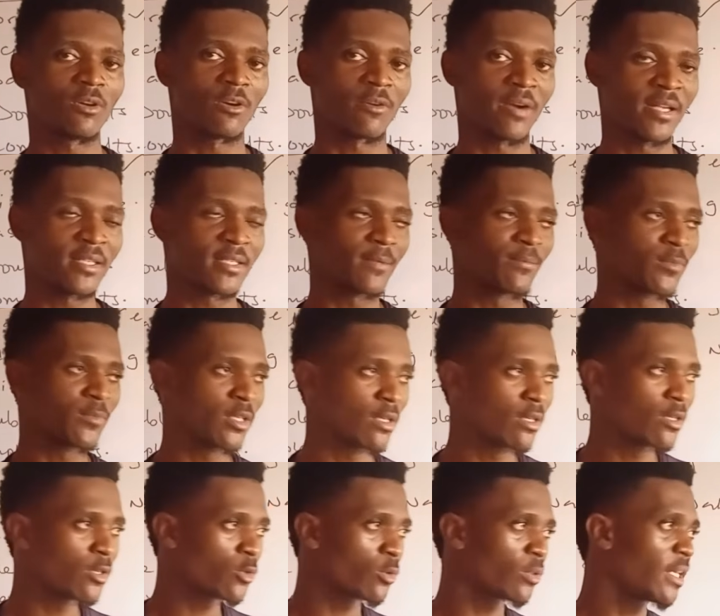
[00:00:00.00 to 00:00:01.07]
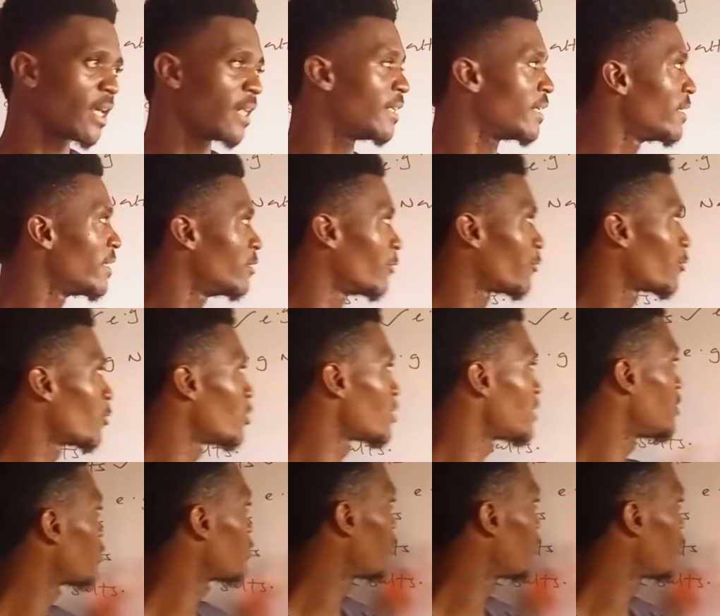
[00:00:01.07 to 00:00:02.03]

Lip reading: Alright? So then again, of course,